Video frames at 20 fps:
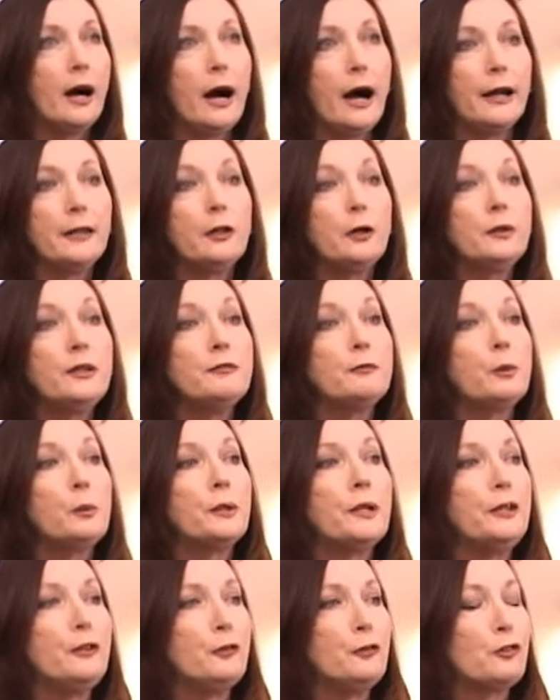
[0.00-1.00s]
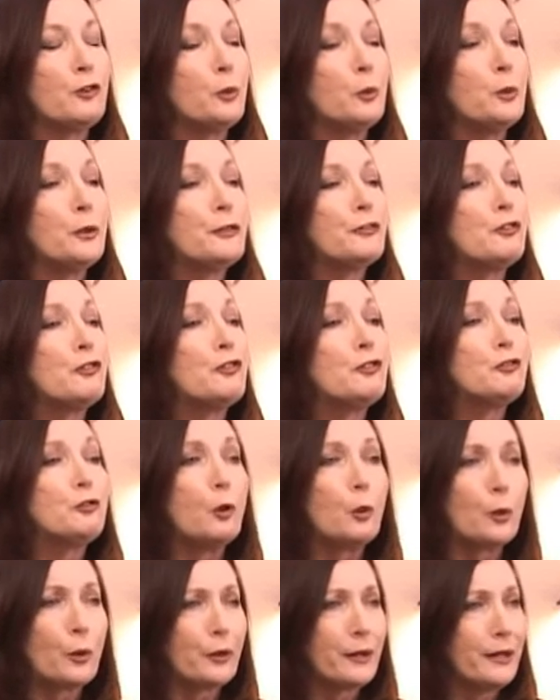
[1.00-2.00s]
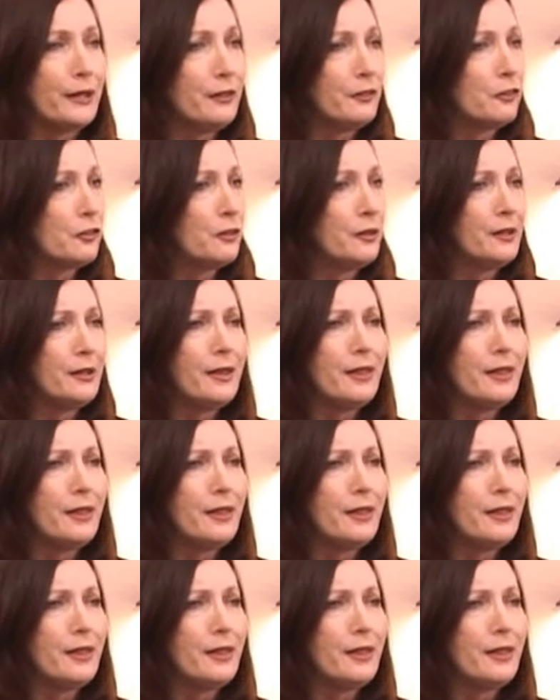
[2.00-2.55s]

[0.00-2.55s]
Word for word: I don't even want to use the word stories.